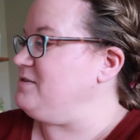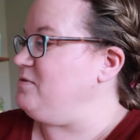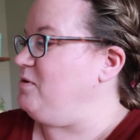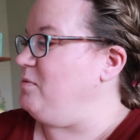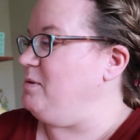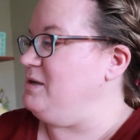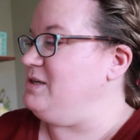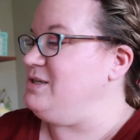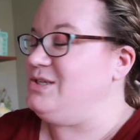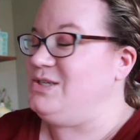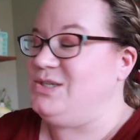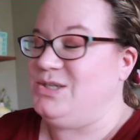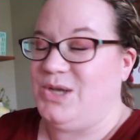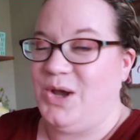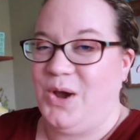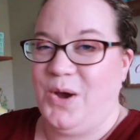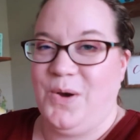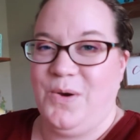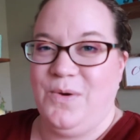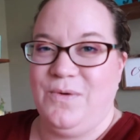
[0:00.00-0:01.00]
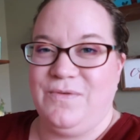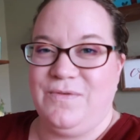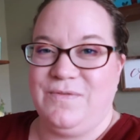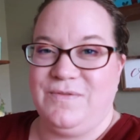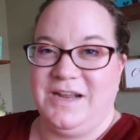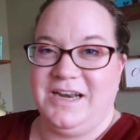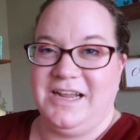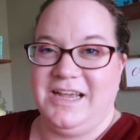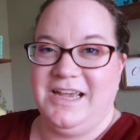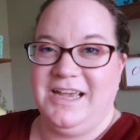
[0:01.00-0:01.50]
will be so
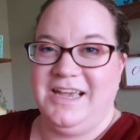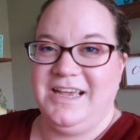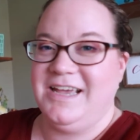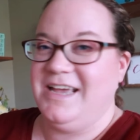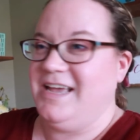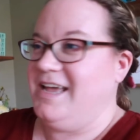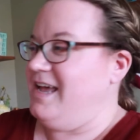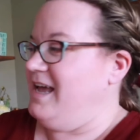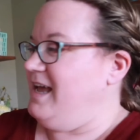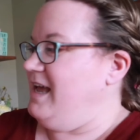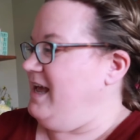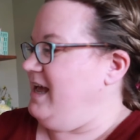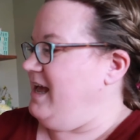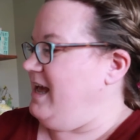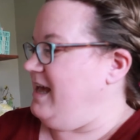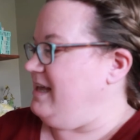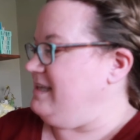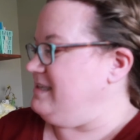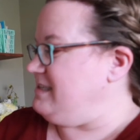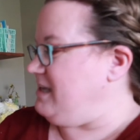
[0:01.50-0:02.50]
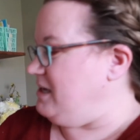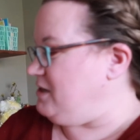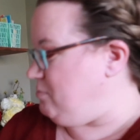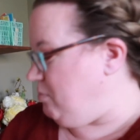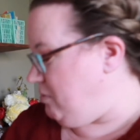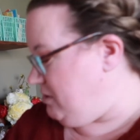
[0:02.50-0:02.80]
funny and such